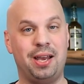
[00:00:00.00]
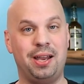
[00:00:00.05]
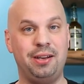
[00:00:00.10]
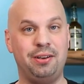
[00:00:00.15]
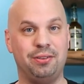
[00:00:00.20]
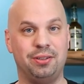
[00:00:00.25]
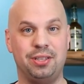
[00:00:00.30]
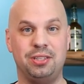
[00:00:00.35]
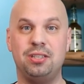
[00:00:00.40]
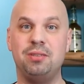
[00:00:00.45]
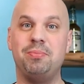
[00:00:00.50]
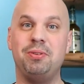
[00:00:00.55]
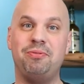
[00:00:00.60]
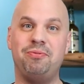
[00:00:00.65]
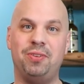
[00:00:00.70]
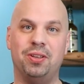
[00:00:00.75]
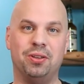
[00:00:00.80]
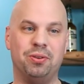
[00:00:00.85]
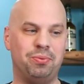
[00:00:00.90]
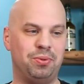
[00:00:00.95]
Ireland to be
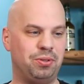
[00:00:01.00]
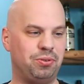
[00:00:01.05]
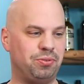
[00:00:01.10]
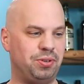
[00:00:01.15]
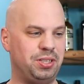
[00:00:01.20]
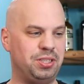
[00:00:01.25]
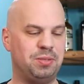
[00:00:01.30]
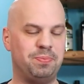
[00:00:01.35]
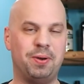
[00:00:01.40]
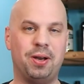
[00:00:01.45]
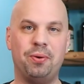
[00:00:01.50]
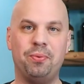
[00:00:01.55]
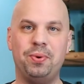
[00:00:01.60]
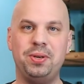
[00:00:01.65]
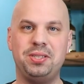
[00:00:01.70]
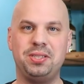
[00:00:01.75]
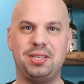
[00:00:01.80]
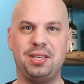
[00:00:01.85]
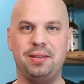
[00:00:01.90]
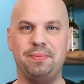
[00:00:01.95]
filled with green spot
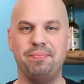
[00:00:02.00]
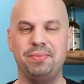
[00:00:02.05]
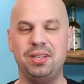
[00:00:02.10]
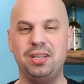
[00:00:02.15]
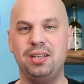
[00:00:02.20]
whiskey.